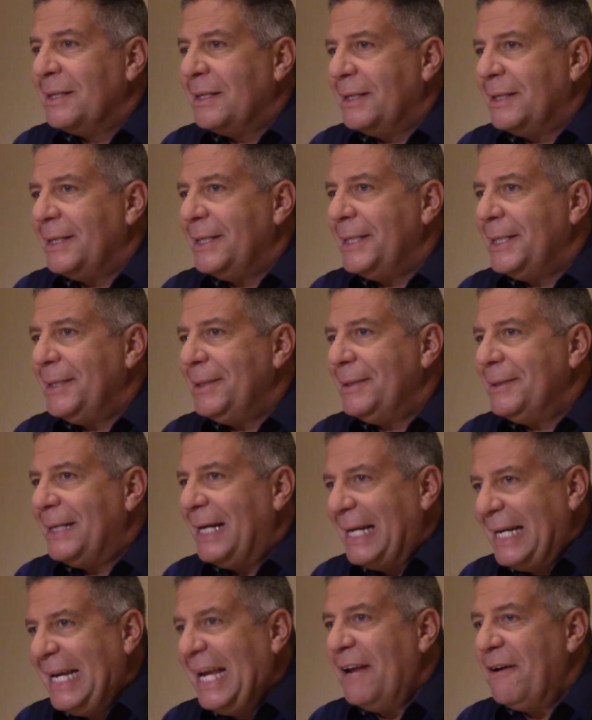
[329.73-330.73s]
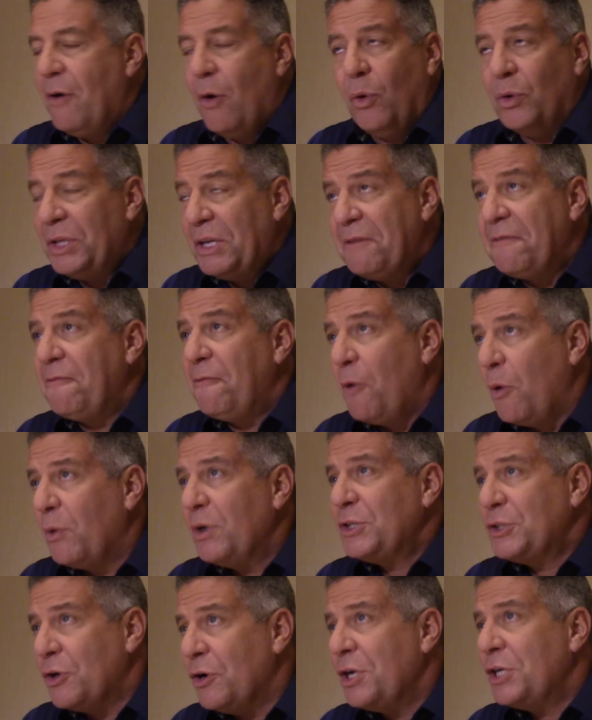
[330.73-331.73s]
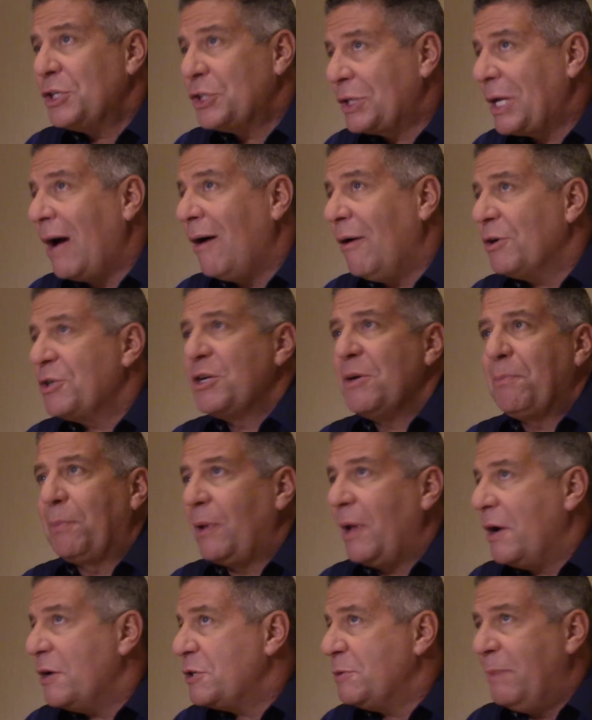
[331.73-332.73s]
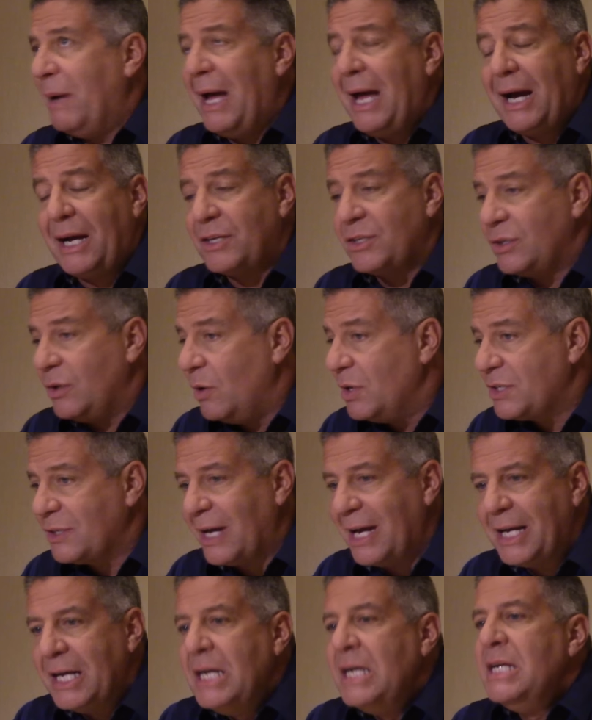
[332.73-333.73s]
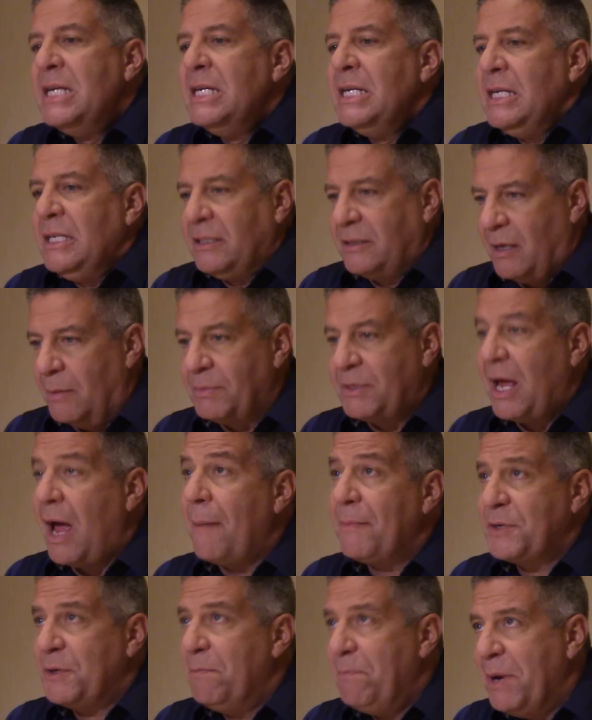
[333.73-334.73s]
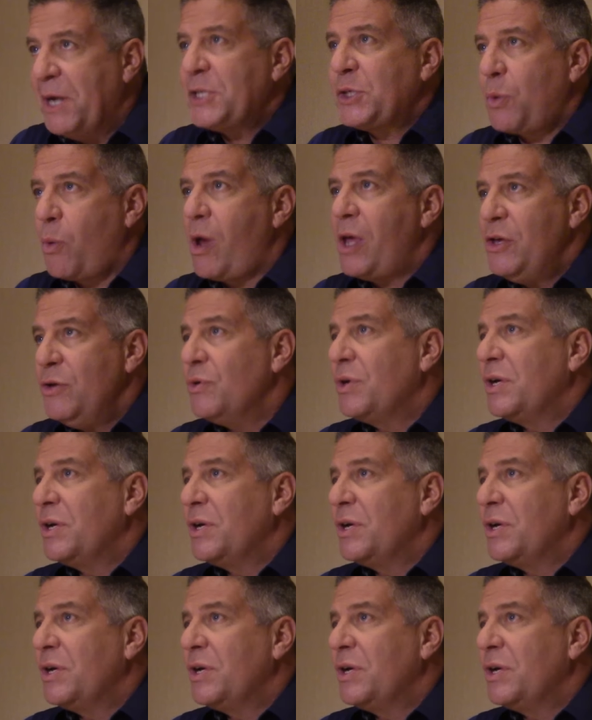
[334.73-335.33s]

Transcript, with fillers: Uh, again, only four returning scholarship players back. So it's like sometimes the best way you